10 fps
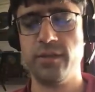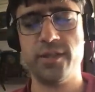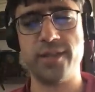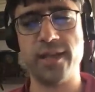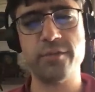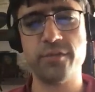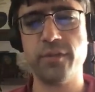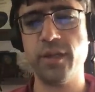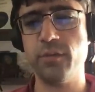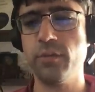The design
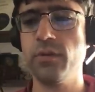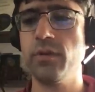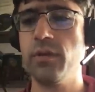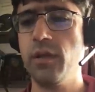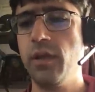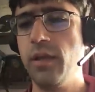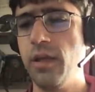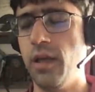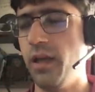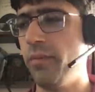was really cool,
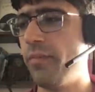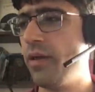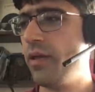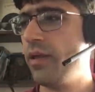um,